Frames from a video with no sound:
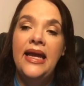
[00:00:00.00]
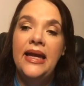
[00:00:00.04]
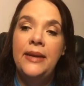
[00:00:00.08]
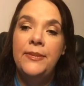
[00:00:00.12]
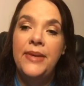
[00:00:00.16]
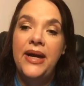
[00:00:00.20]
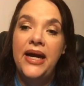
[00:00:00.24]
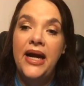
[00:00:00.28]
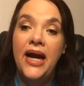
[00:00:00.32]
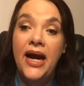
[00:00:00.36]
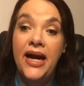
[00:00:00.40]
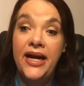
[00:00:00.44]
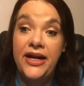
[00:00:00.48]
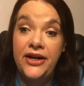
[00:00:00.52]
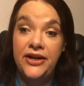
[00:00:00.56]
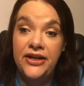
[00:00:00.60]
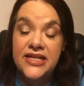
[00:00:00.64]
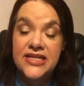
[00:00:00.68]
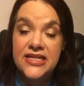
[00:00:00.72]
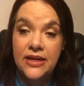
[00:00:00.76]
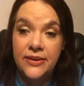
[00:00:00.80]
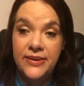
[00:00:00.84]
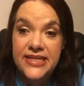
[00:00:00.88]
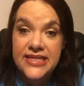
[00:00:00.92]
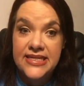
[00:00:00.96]
and my
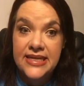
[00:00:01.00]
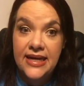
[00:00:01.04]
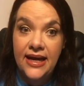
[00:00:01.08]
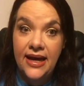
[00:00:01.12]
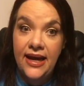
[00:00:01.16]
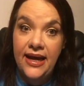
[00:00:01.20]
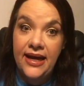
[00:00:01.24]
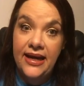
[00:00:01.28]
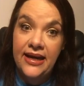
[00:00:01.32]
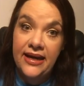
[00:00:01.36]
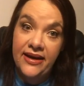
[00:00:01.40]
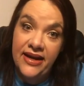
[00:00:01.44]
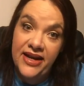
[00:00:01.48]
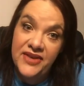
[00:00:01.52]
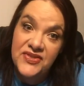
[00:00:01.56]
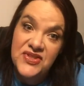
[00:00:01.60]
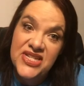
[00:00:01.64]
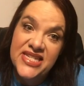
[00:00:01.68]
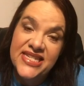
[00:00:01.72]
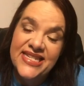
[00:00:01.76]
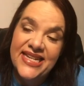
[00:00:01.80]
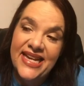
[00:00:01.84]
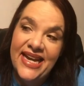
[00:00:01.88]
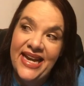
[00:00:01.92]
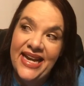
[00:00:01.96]
iron is always high. And i
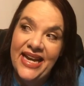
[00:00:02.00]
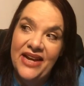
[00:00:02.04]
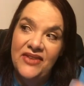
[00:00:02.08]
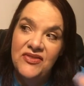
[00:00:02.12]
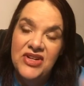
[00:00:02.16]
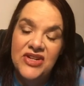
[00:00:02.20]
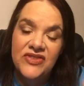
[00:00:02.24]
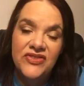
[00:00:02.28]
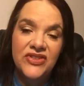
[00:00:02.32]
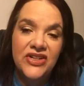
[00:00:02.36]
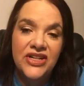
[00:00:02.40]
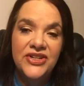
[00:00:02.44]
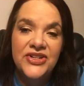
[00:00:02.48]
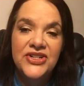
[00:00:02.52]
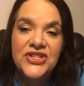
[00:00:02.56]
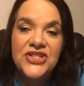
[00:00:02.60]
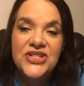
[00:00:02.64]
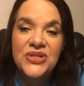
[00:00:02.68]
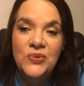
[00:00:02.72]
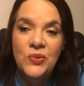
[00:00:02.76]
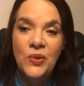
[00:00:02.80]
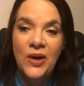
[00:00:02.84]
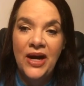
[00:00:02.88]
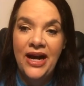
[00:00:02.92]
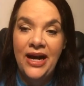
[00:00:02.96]
have to say, I've never
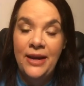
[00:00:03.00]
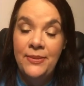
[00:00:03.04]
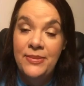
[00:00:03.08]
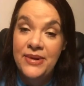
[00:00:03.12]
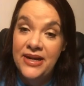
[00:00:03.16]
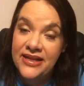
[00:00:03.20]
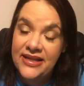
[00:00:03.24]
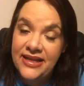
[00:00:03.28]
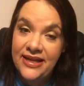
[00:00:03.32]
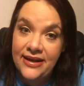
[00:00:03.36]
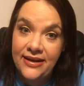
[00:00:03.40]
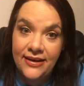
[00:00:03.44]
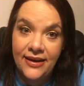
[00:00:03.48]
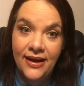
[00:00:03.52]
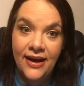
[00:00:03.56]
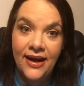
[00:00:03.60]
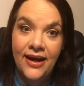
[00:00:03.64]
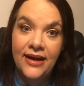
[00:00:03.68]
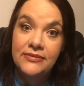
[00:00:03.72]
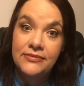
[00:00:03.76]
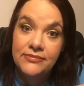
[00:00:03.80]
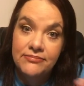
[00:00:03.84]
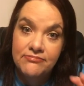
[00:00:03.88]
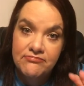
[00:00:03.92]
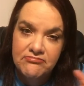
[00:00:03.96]
understood why, but I think
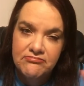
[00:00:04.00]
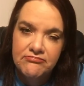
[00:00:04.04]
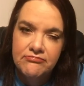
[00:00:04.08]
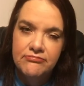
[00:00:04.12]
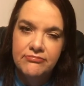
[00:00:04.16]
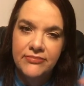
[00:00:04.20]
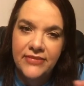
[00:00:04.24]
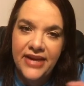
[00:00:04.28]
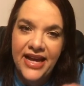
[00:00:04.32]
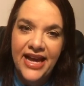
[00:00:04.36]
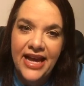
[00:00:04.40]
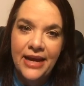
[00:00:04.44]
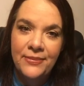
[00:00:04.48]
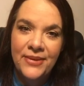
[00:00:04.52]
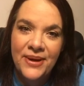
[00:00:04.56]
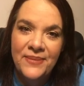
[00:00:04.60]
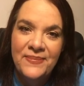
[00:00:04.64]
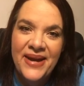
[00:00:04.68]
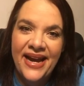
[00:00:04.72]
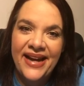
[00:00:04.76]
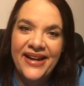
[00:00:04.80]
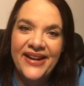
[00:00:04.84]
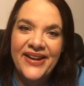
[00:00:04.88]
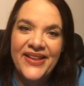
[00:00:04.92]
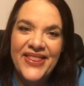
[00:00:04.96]
God had
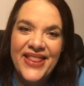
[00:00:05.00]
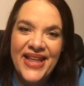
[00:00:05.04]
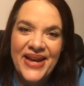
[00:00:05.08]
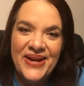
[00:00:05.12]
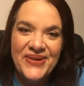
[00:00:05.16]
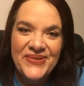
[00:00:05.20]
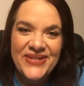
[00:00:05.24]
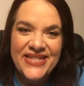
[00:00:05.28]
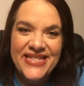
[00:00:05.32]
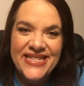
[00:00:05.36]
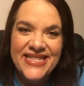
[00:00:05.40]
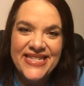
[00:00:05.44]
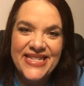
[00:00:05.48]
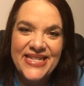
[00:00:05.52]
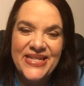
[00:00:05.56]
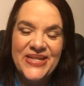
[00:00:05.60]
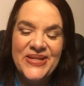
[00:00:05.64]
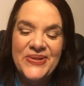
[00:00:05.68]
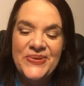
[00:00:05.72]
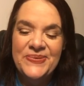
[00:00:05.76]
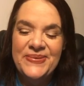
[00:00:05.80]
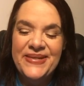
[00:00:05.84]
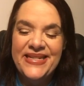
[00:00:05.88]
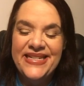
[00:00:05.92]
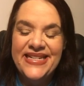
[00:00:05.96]
my back on that one
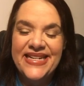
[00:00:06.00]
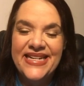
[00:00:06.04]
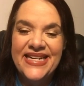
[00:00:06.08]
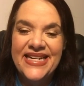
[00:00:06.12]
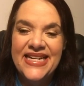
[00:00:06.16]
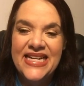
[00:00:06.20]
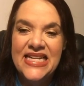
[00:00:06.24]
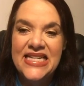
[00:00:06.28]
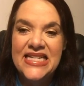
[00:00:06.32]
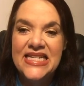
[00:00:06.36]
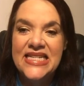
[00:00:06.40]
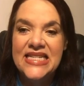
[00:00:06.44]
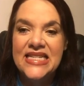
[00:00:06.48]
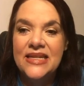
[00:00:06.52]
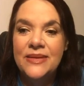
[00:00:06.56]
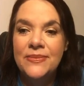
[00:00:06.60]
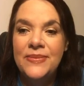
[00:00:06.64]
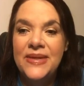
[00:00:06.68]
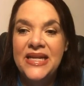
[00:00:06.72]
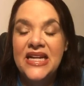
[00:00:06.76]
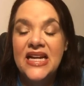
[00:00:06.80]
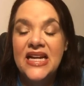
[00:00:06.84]
too because